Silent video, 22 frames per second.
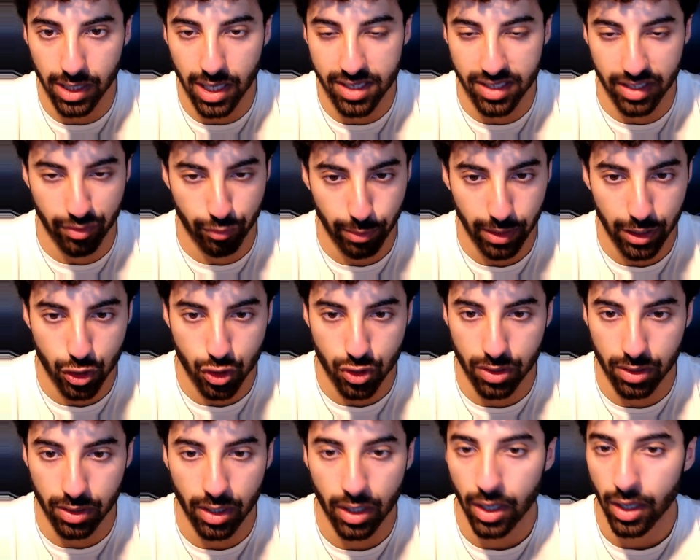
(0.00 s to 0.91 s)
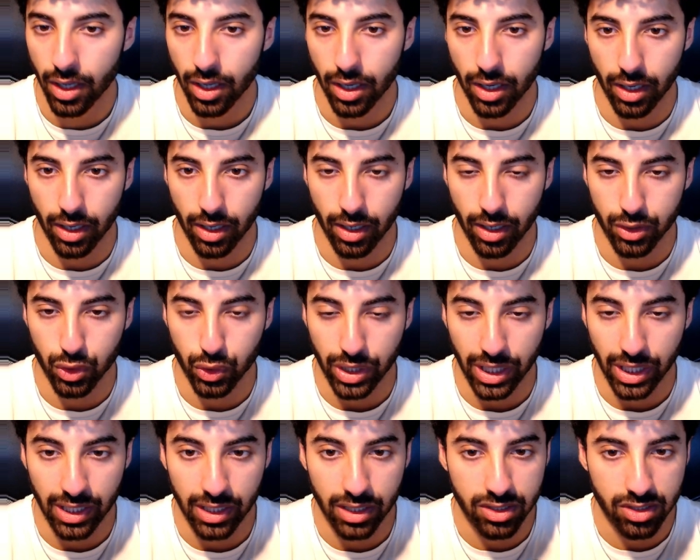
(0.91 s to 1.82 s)
As I've mentioned, you
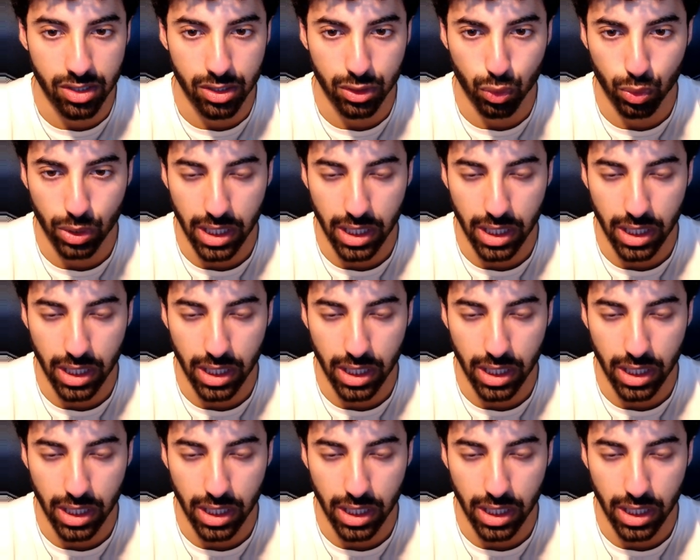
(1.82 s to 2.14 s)
can easily do